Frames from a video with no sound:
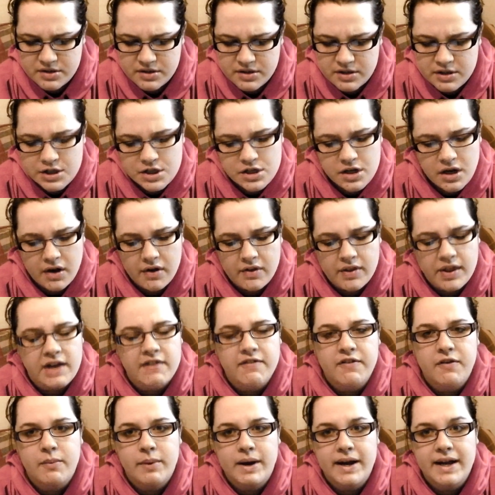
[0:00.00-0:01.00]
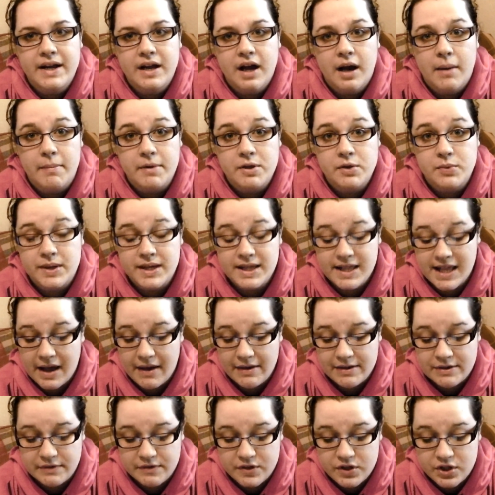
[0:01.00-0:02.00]
uh, Do you know that if you wake up between the
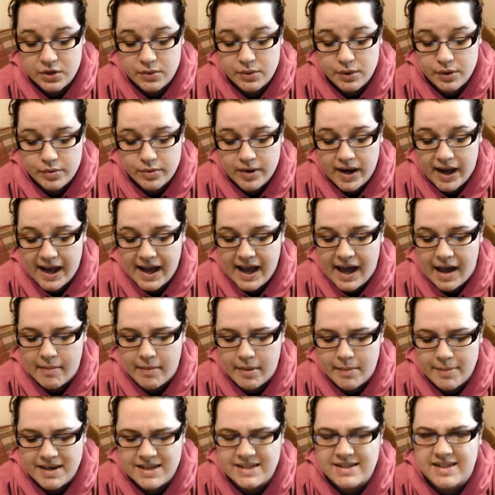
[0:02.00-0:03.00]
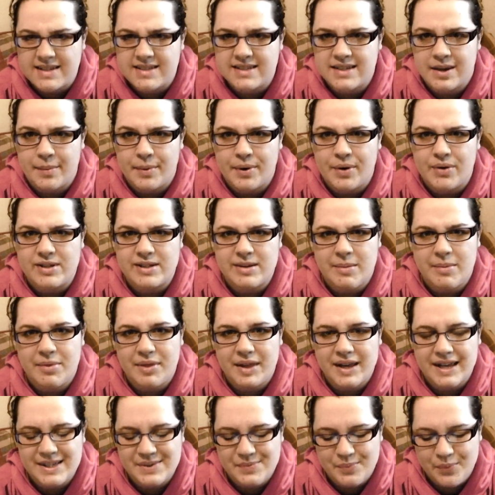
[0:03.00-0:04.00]
hours of 2 and 3 a.m. it means that someone or
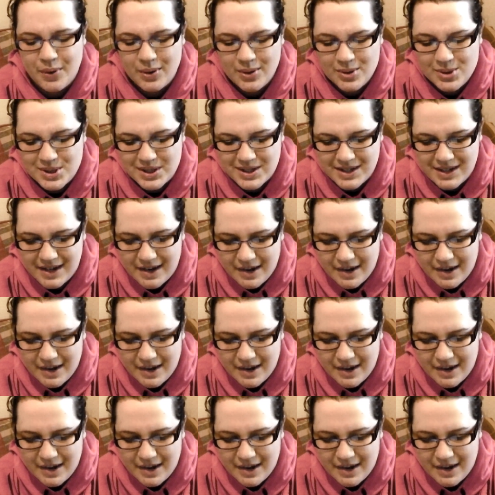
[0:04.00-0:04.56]
something is watching